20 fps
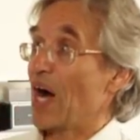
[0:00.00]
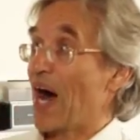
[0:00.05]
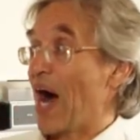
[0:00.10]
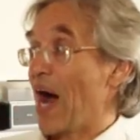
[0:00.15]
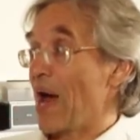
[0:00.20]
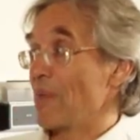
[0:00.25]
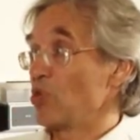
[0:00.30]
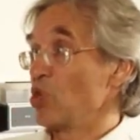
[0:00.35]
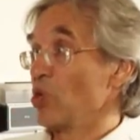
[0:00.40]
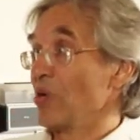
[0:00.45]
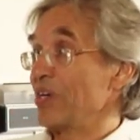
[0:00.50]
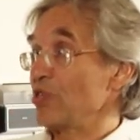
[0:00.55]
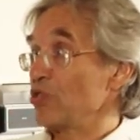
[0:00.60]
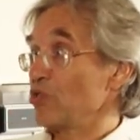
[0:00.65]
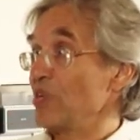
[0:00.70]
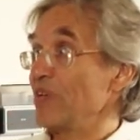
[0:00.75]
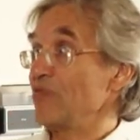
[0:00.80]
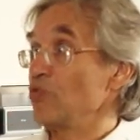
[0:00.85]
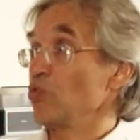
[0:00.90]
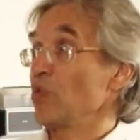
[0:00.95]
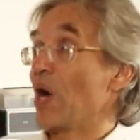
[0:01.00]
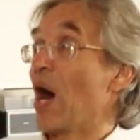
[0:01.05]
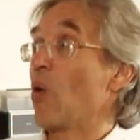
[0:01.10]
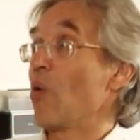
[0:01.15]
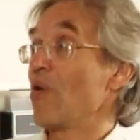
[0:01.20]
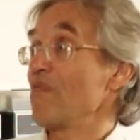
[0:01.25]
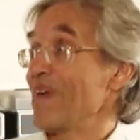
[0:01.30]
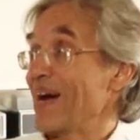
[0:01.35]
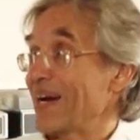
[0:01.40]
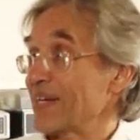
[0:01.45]
I'm going to give you
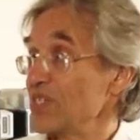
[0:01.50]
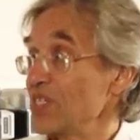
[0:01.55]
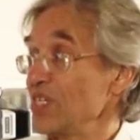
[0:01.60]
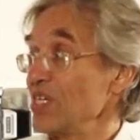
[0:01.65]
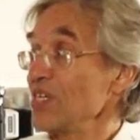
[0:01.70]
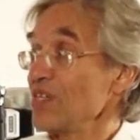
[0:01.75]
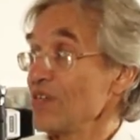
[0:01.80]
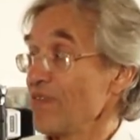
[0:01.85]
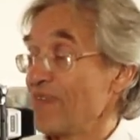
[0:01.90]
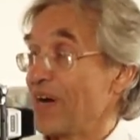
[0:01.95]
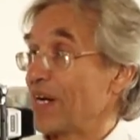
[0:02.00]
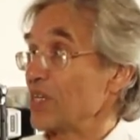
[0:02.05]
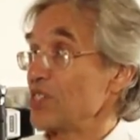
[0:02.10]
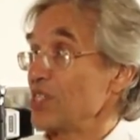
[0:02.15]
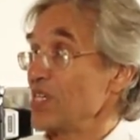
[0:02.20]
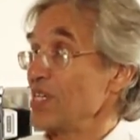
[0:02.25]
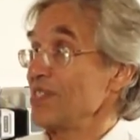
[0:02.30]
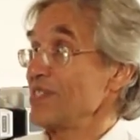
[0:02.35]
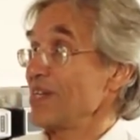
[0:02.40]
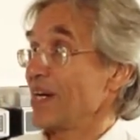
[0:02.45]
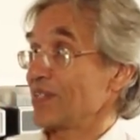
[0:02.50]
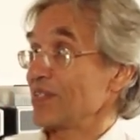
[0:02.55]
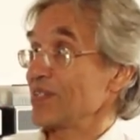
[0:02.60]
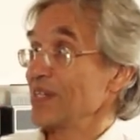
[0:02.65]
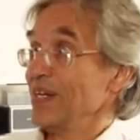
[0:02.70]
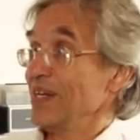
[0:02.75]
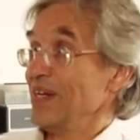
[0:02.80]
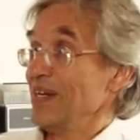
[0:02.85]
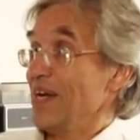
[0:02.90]
now a vaccine that